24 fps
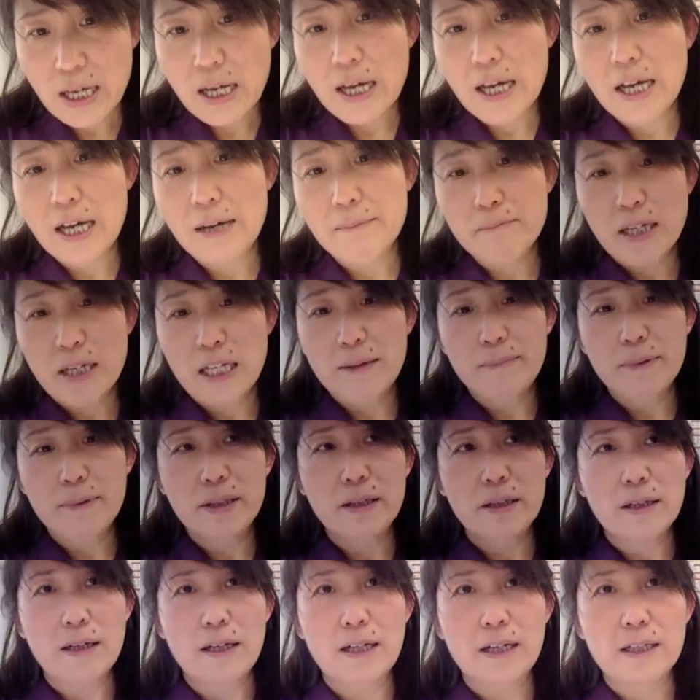and
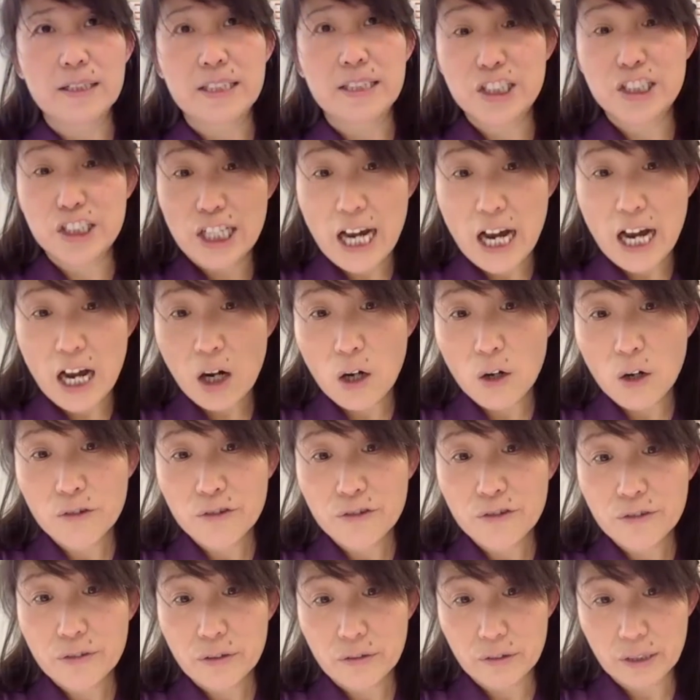maybe a
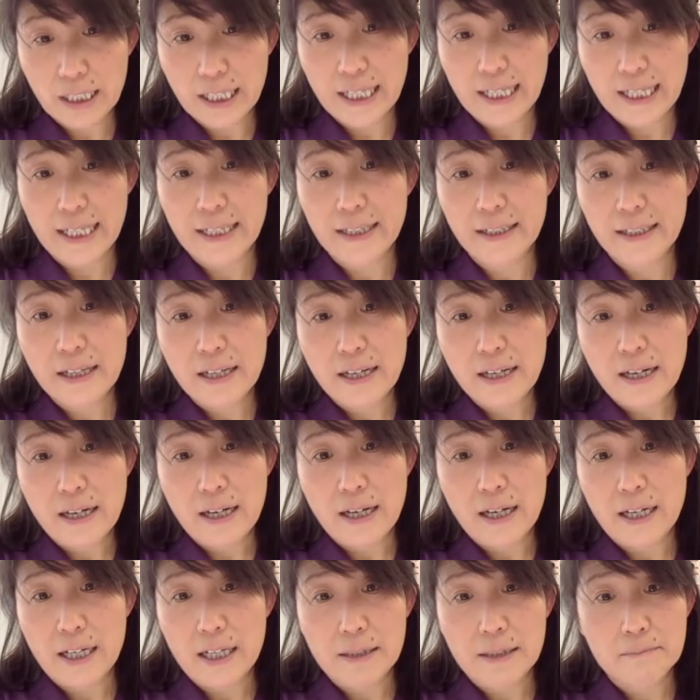shelf, okay?
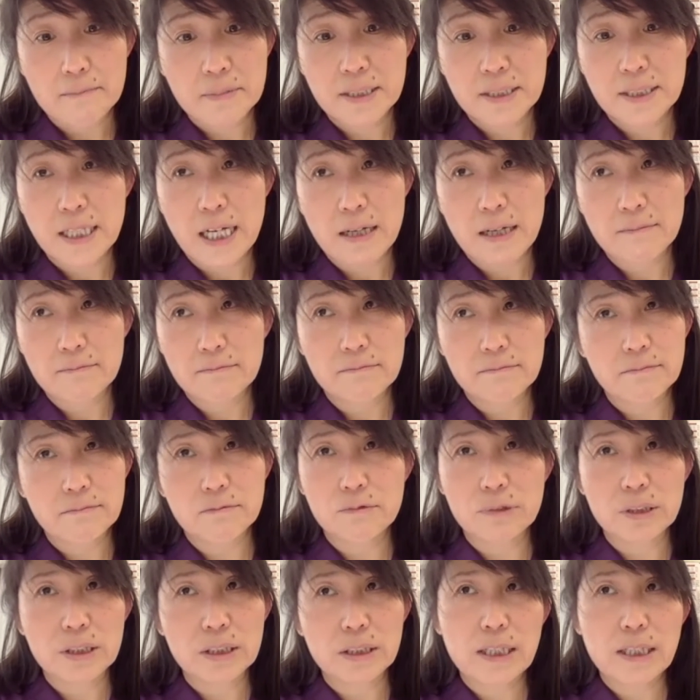Some
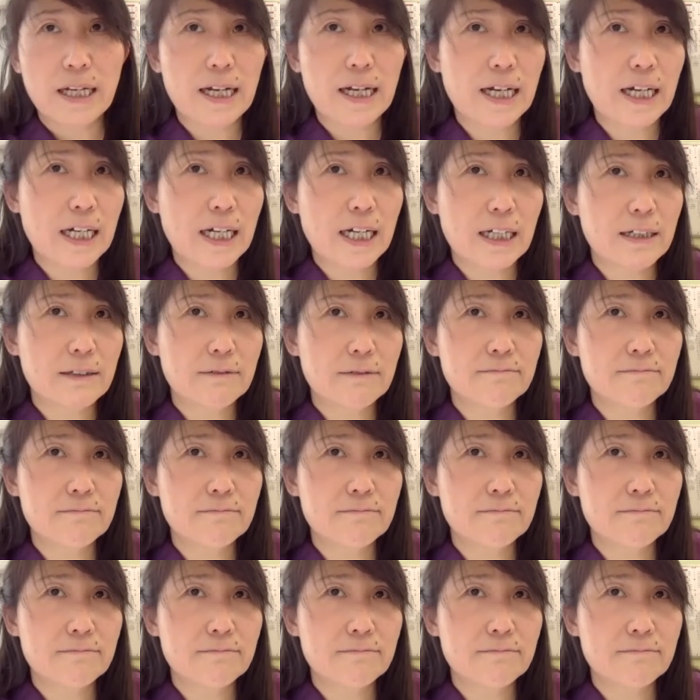we have